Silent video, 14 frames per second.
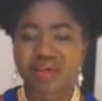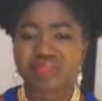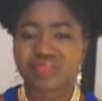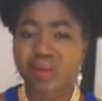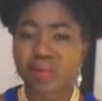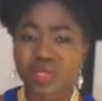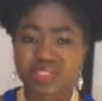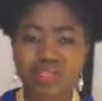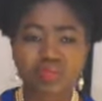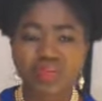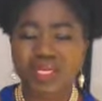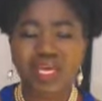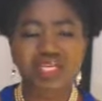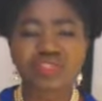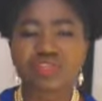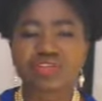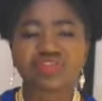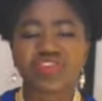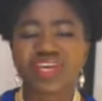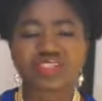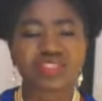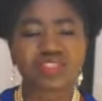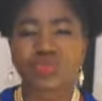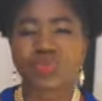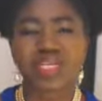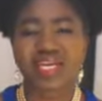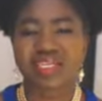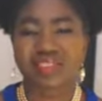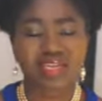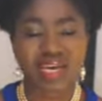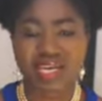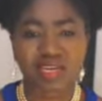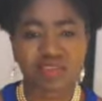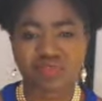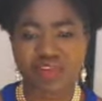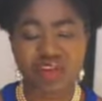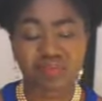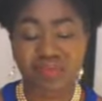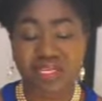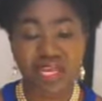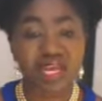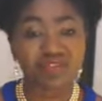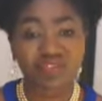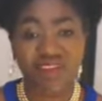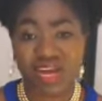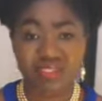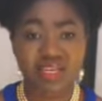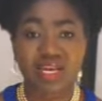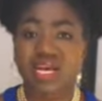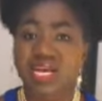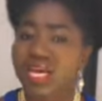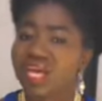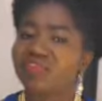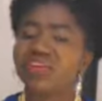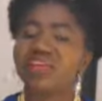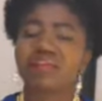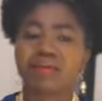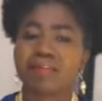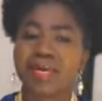The multiplication phase is only a tiny fragment. In fact, even in the